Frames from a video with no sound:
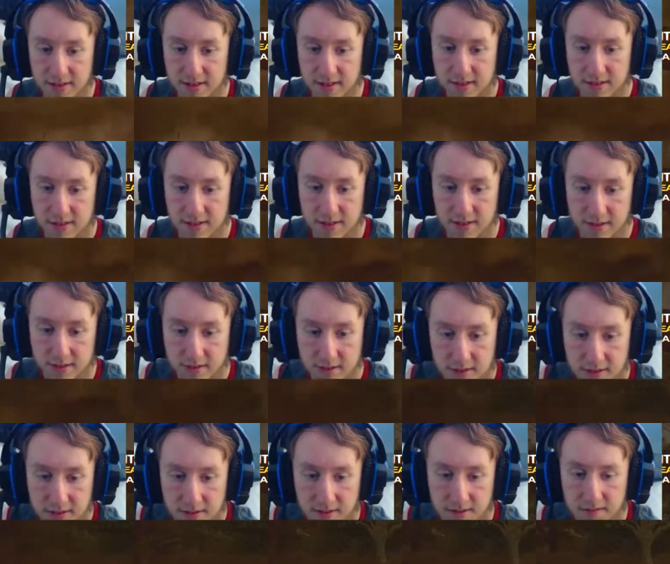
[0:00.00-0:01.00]

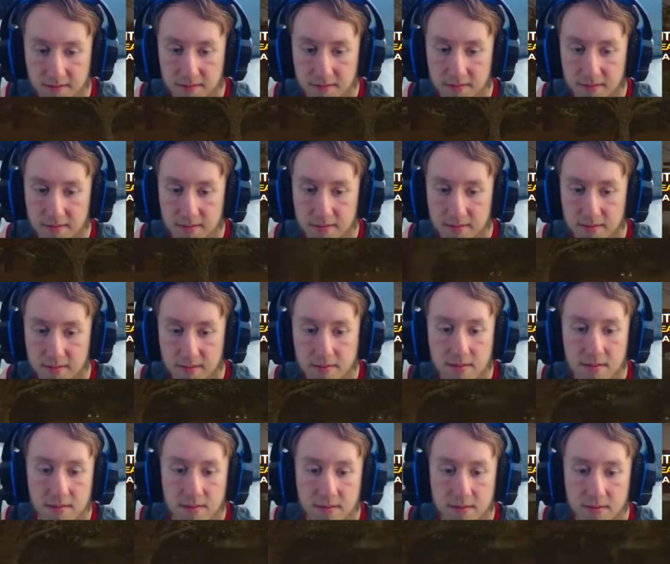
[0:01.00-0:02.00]

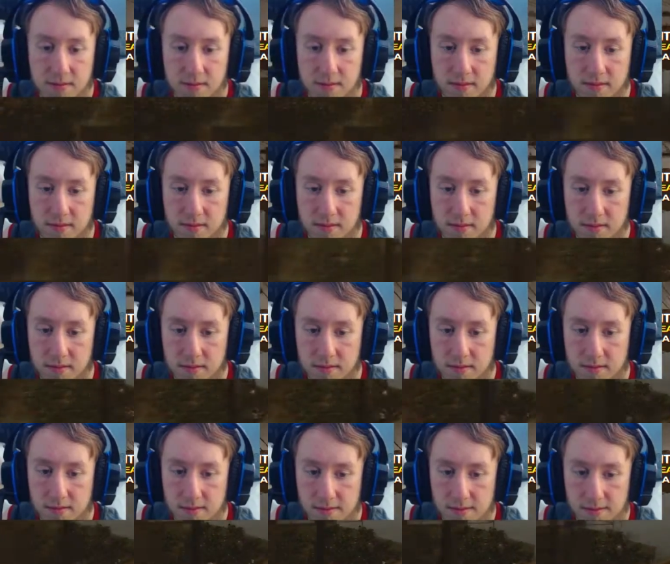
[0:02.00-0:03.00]

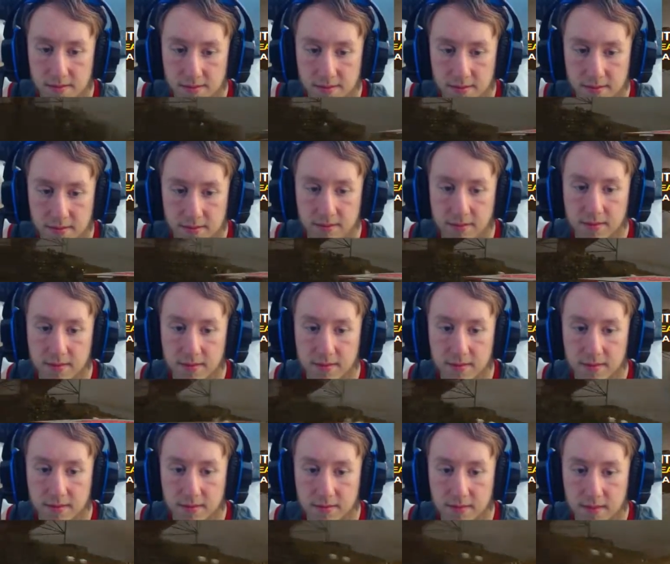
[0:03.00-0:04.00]
[no speech]